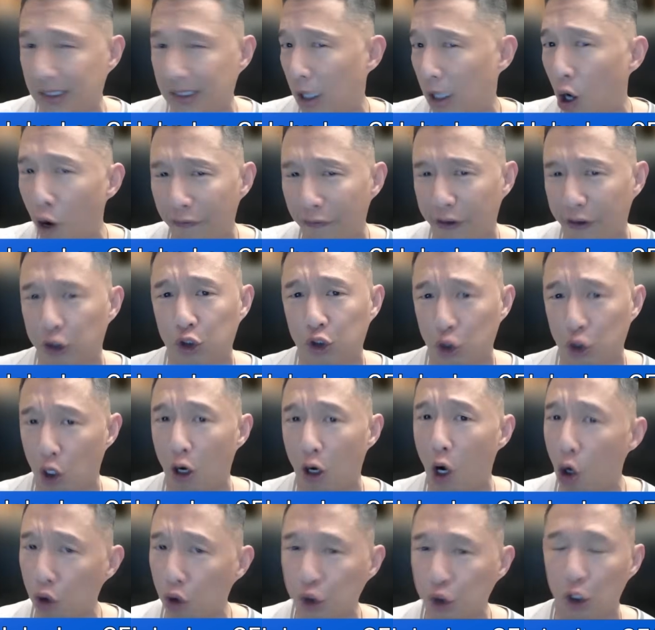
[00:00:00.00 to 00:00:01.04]
are
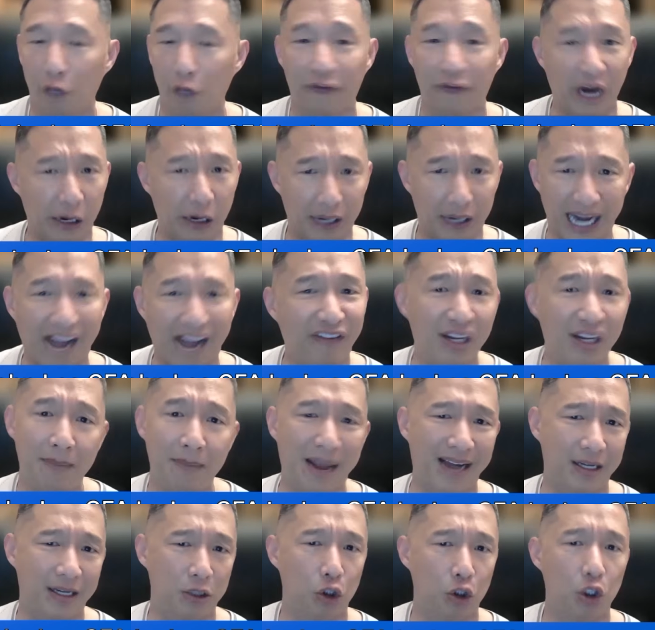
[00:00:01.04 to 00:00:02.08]
also very heavily
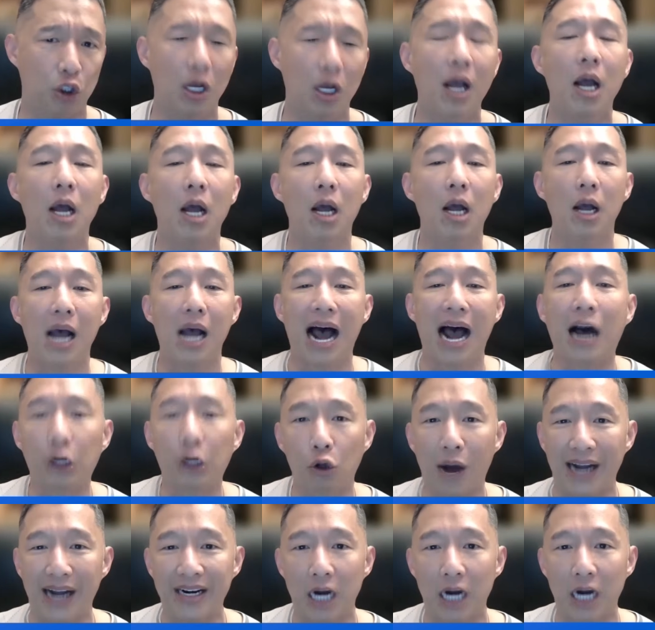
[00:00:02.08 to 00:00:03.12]
managed. How
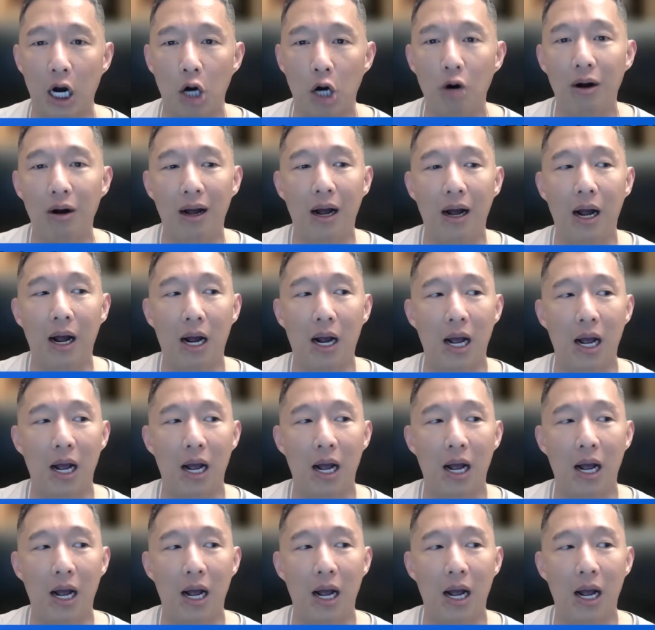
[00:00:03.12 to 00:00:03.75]
do I know?